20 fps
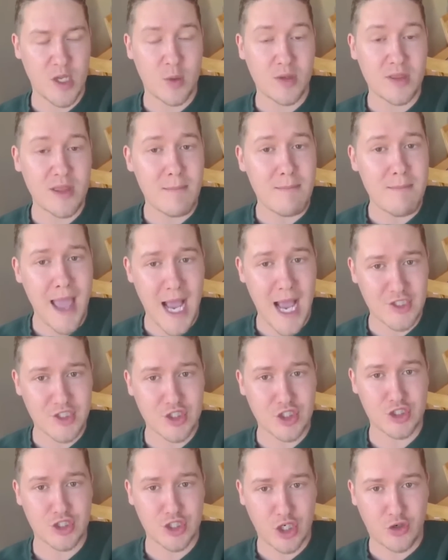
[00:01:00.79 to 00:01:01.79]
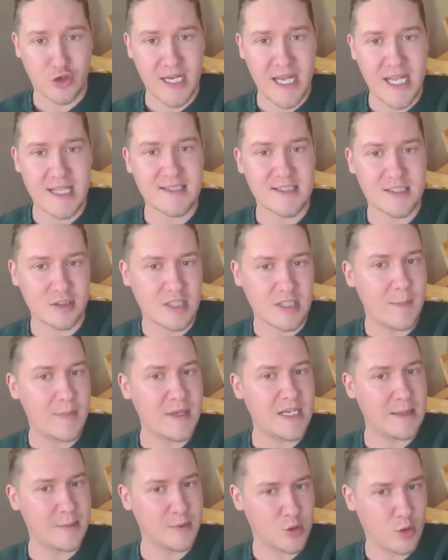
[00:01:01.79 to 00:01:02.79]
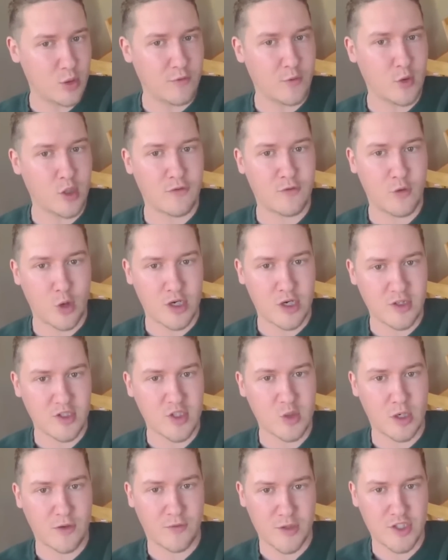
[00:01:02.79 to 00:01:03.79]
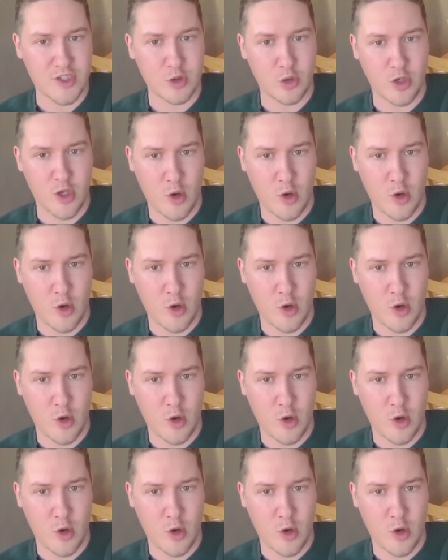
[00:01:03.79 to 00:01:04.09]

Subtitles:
a week with a master's degree and still not being able to afford a 400 square foot